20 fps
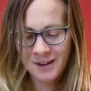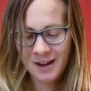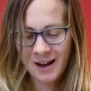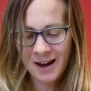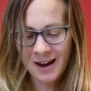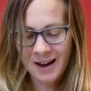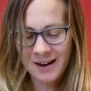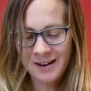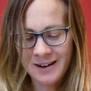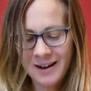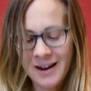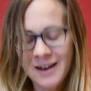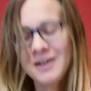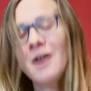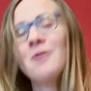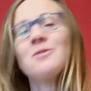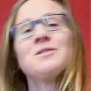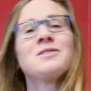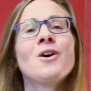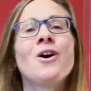And it
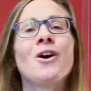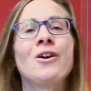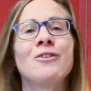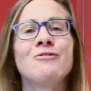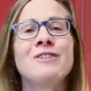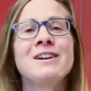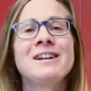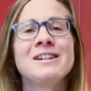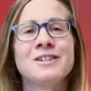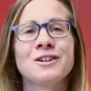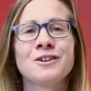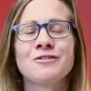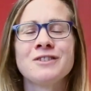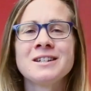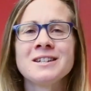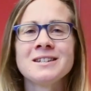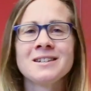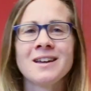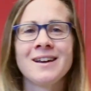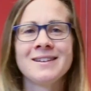goes on really to
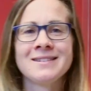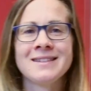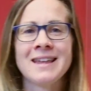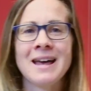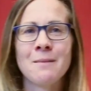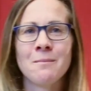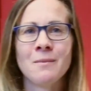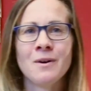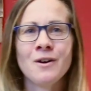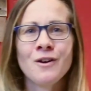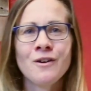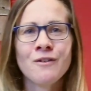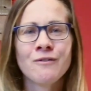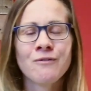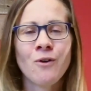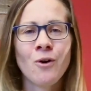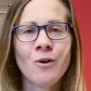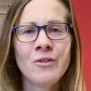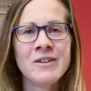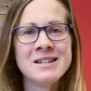criticize them
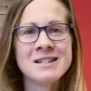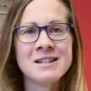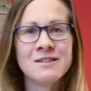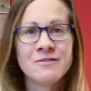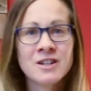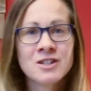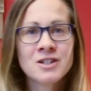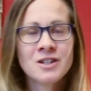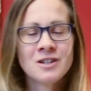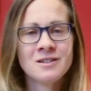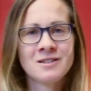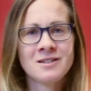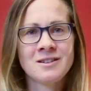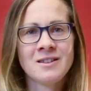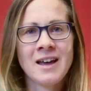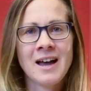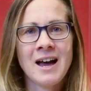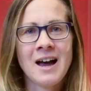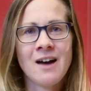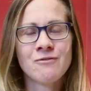for these divisions
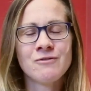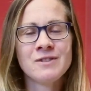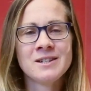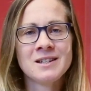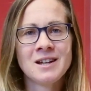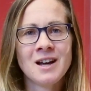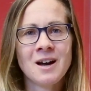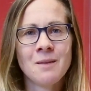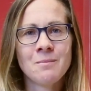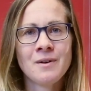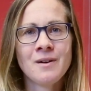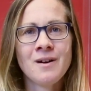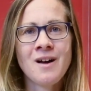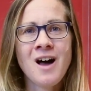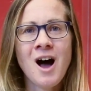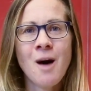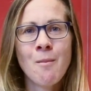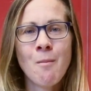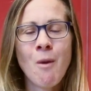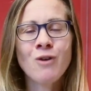that have risen up
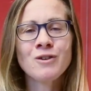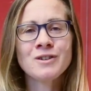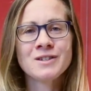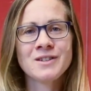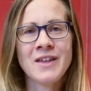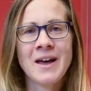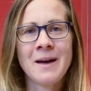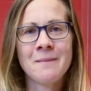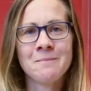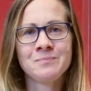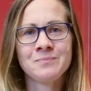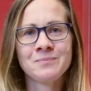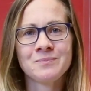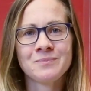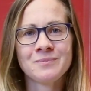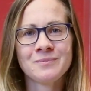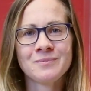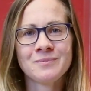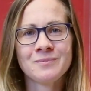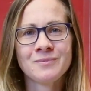amongst them.
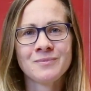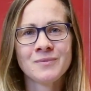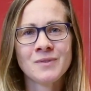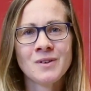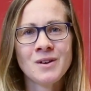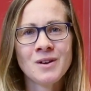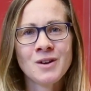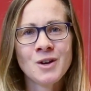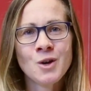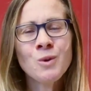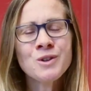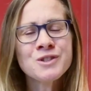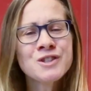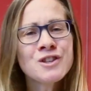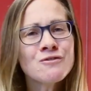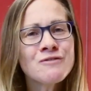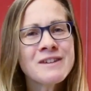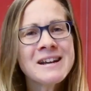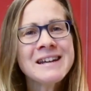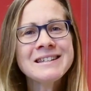What's
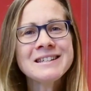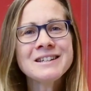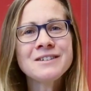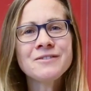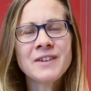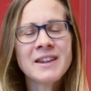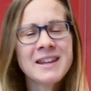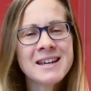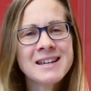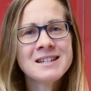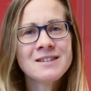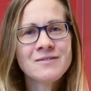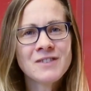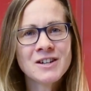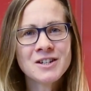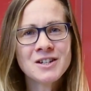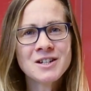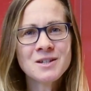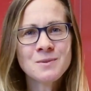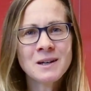the reason for these
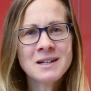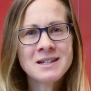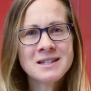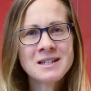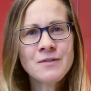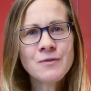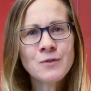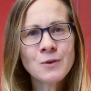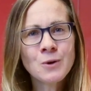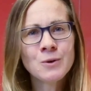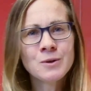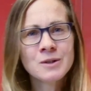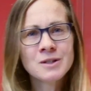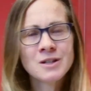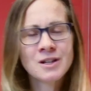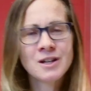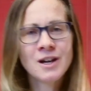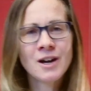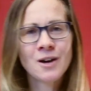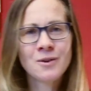divisions? Well, it's difficult
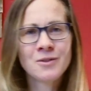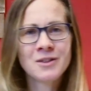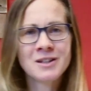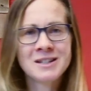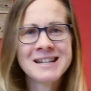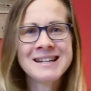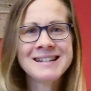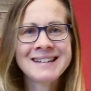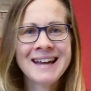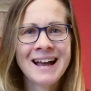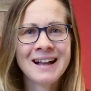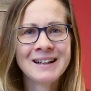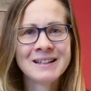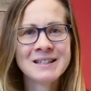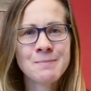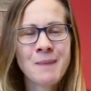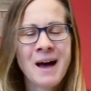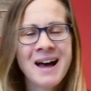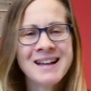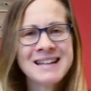to know the details,
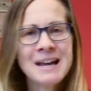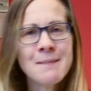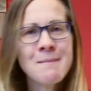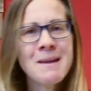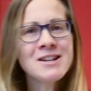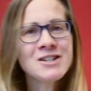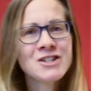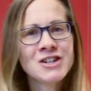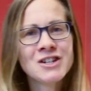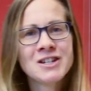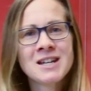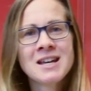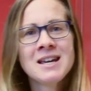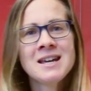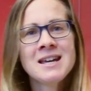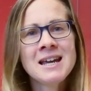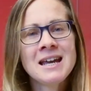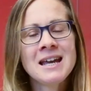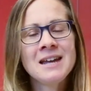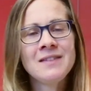but as I mentioned
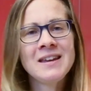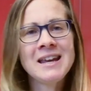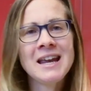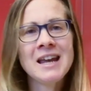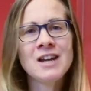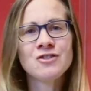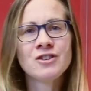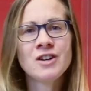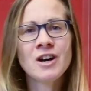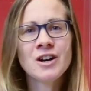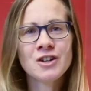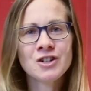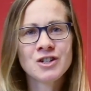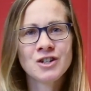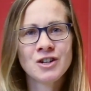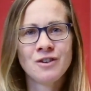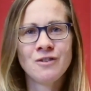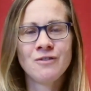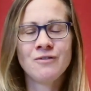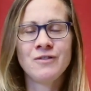in the
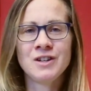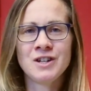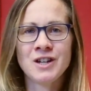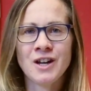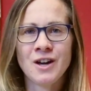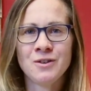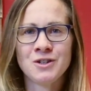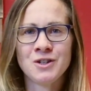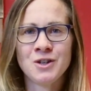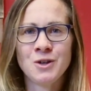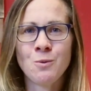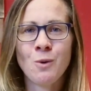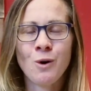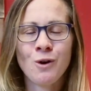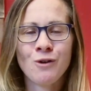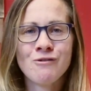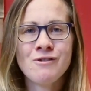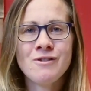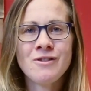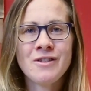introduction video to 1
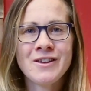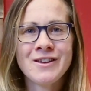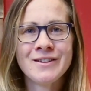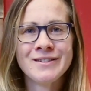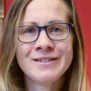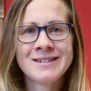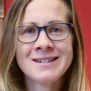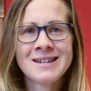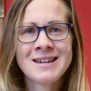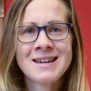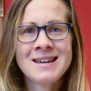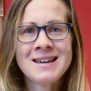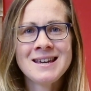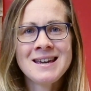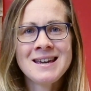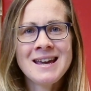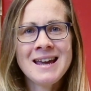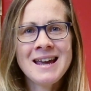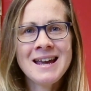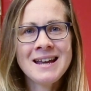Corinthians,
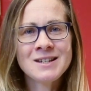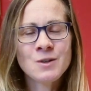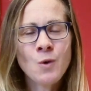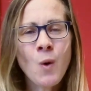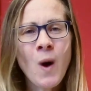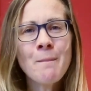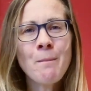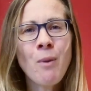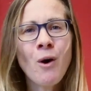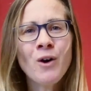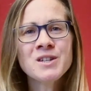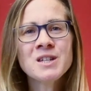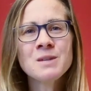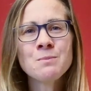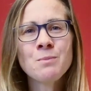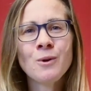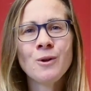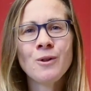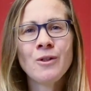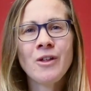it's quite
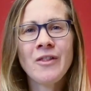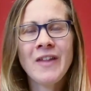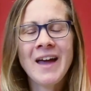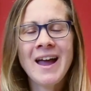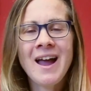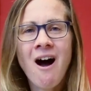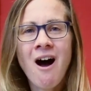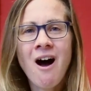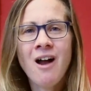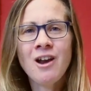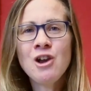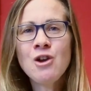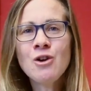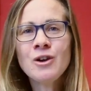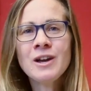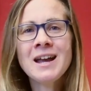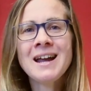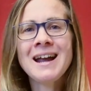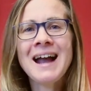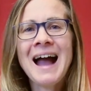possible that they are
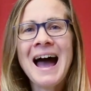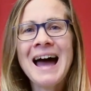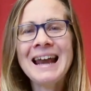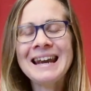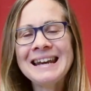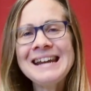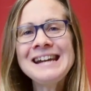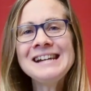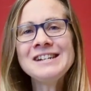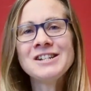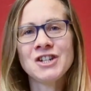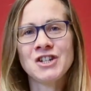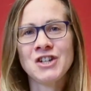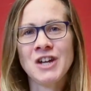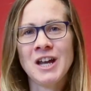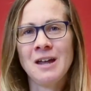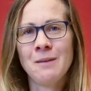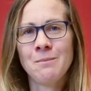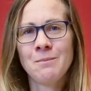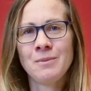looking at
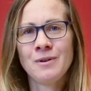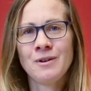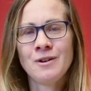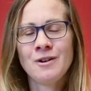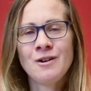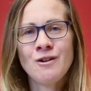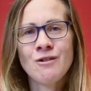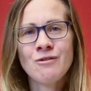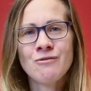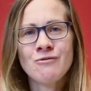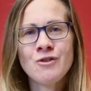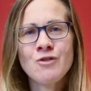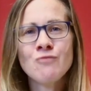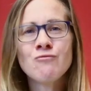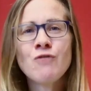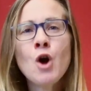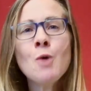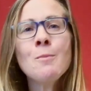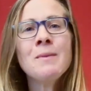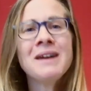leadership through
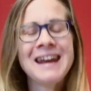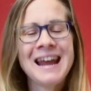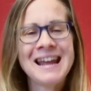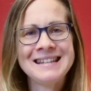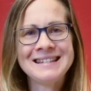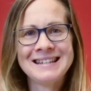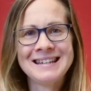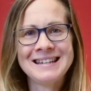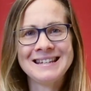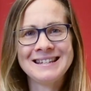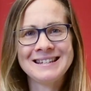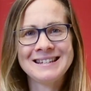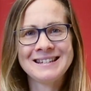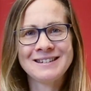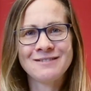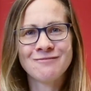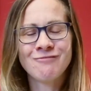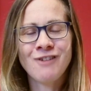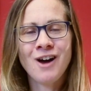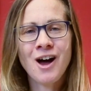Roman lenses
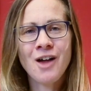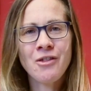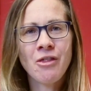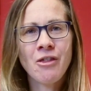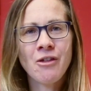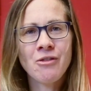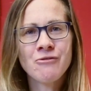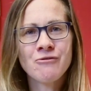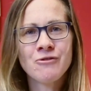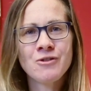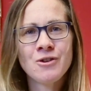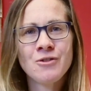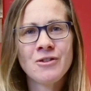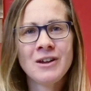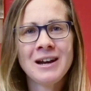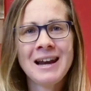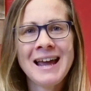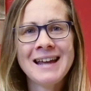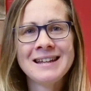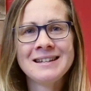rather than through the
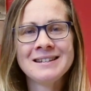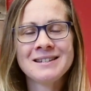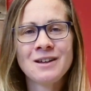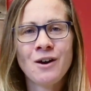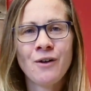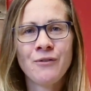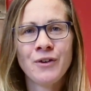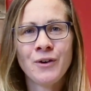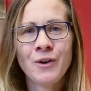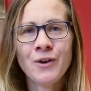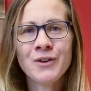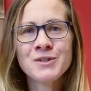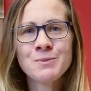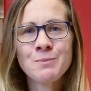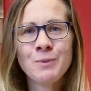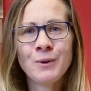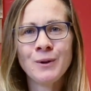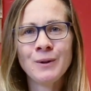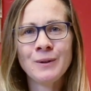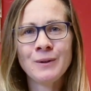lens of the
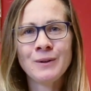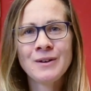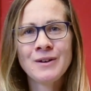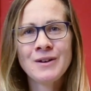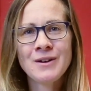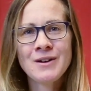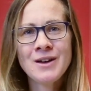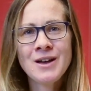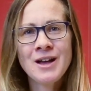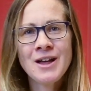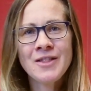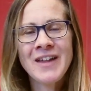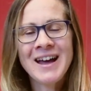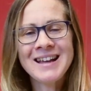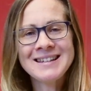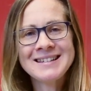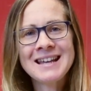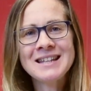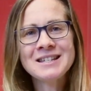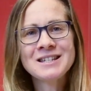gospel.
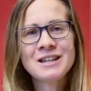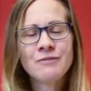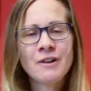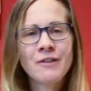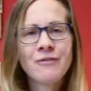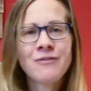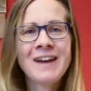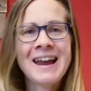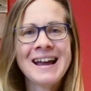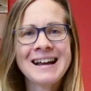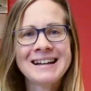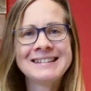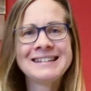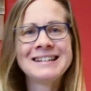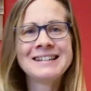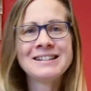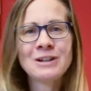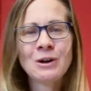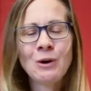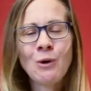That sense of
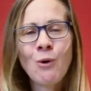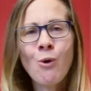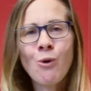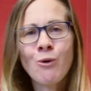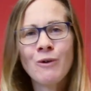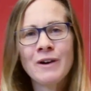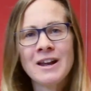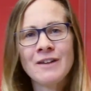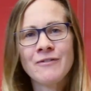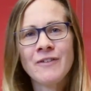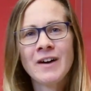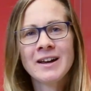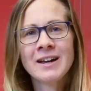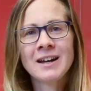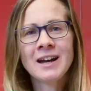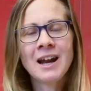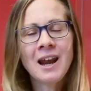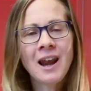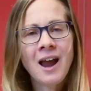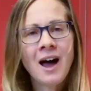reflected glory, if I can
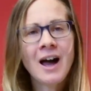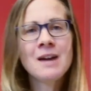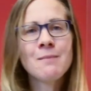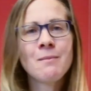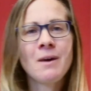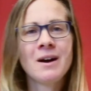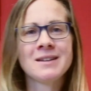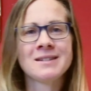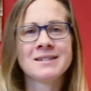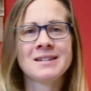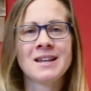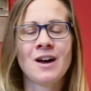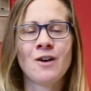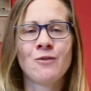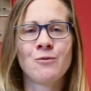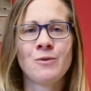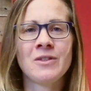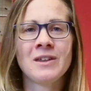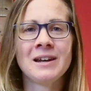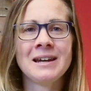align
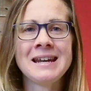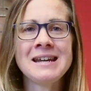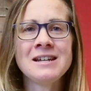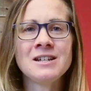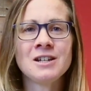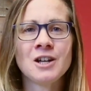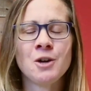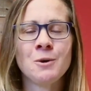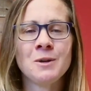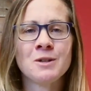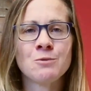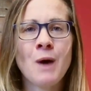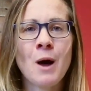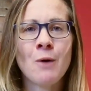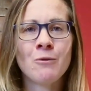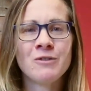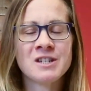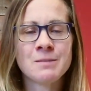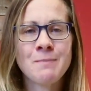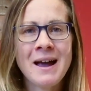myself with a leader who is well
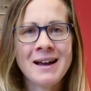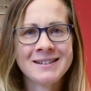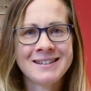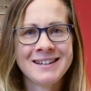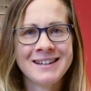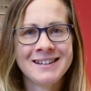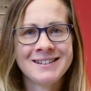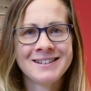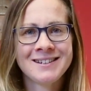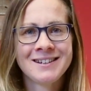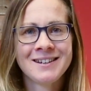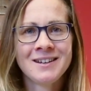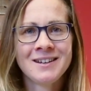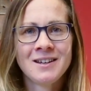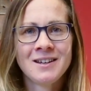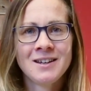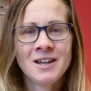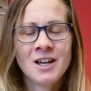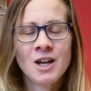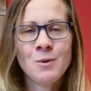respected,
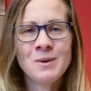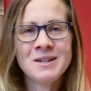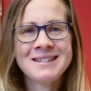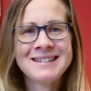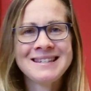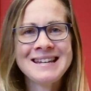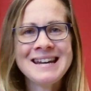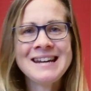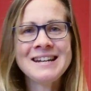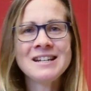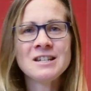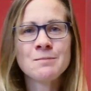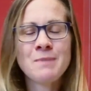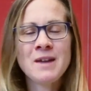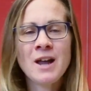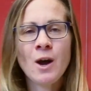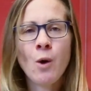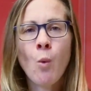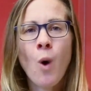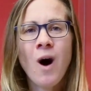who is seen as
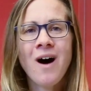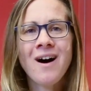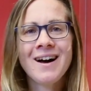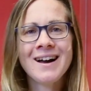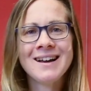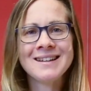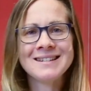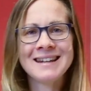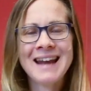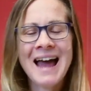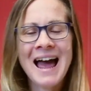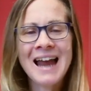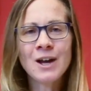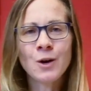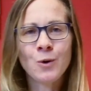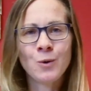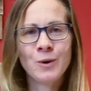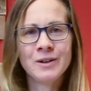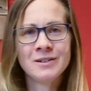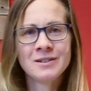being wise and
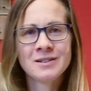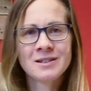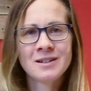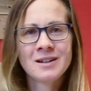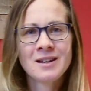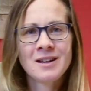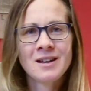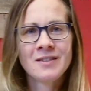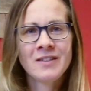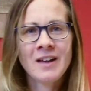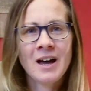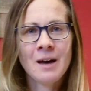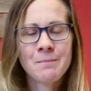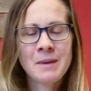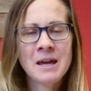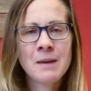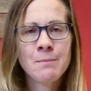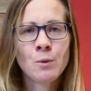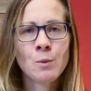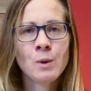eloquent, that
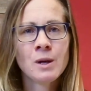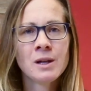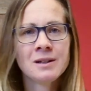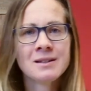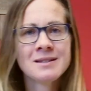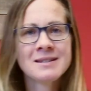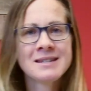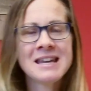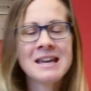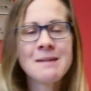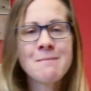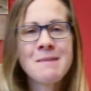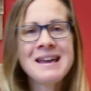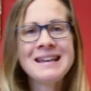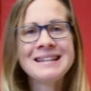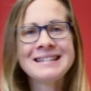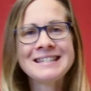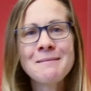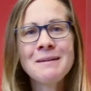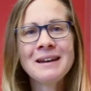people will see me
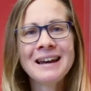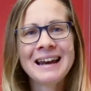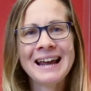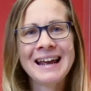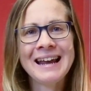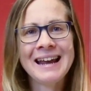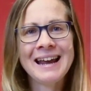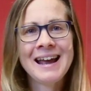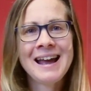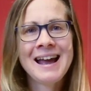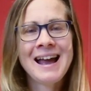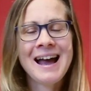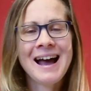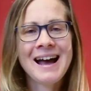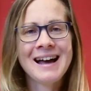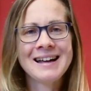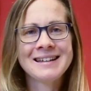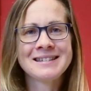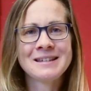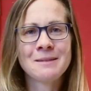similarly
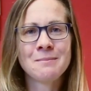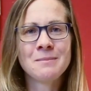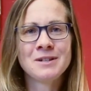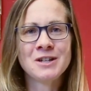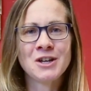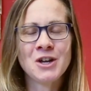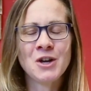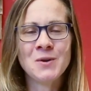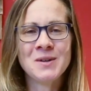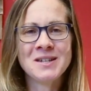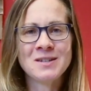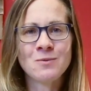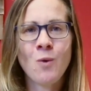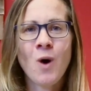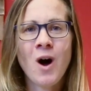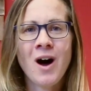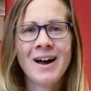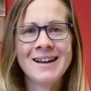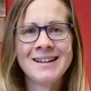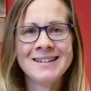as somebody who is
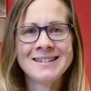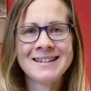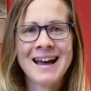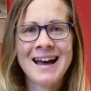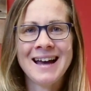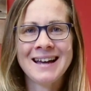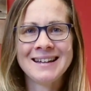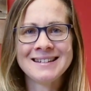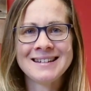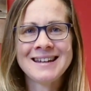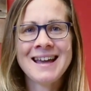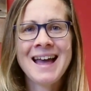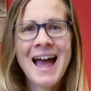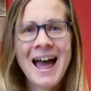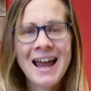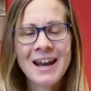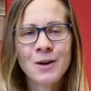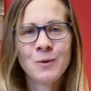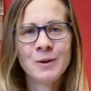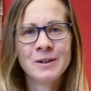wise and
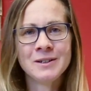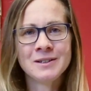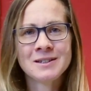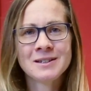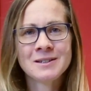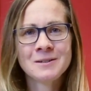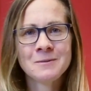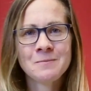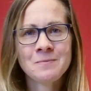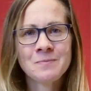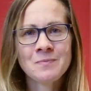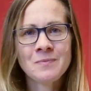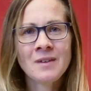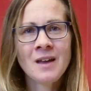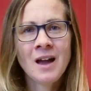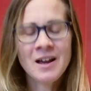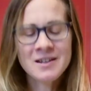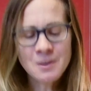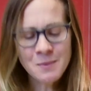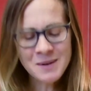eloquent.
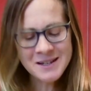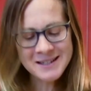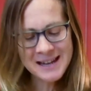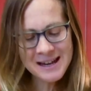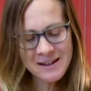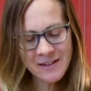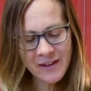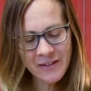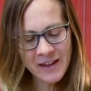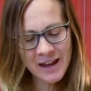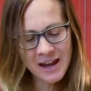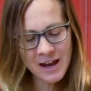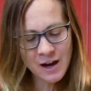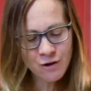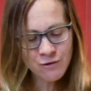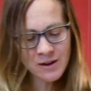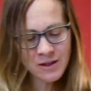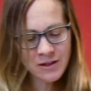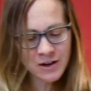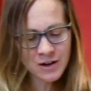And so we see that the
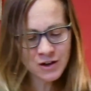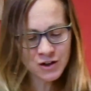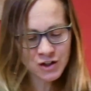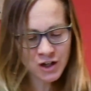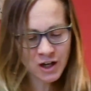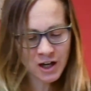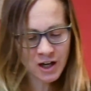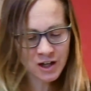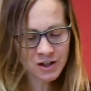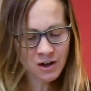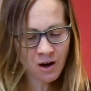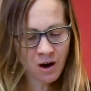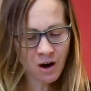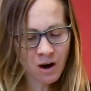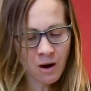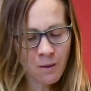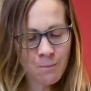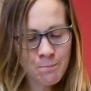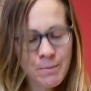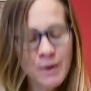Corinthian church
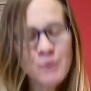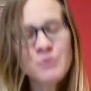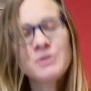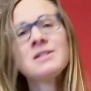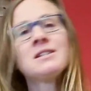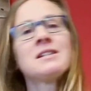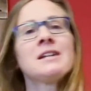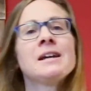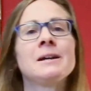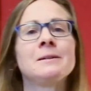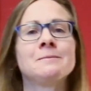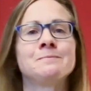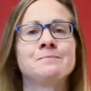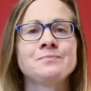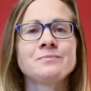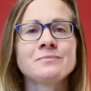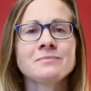are boasting